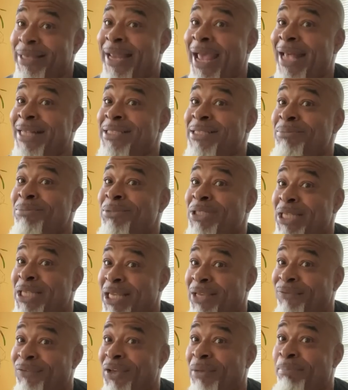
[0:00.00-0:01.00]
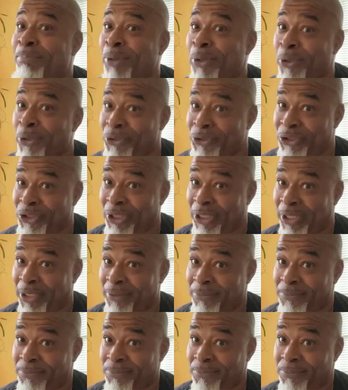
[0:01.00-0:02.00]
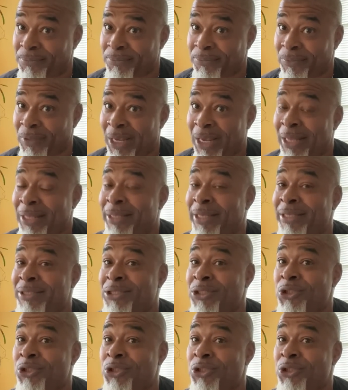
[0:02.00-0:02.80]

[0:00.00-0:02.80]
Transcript: That's some TV bullshit. This